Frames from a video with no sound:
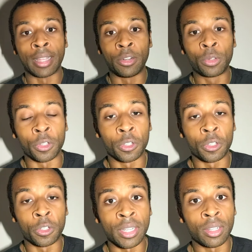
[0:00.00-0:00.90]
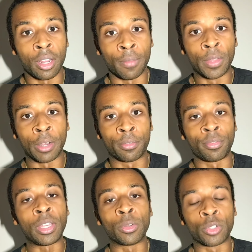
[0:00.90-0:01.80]
They knew the space of their
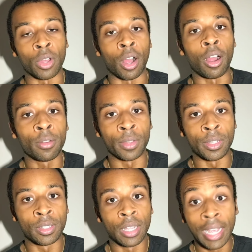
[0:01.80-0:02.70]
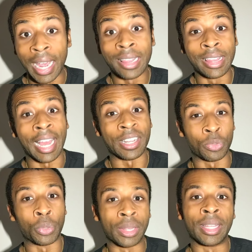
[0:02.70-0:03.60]
field to harvest, and
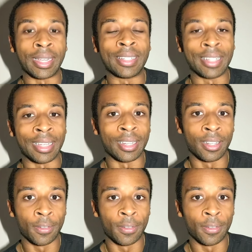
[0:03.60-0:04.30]
that's what they did.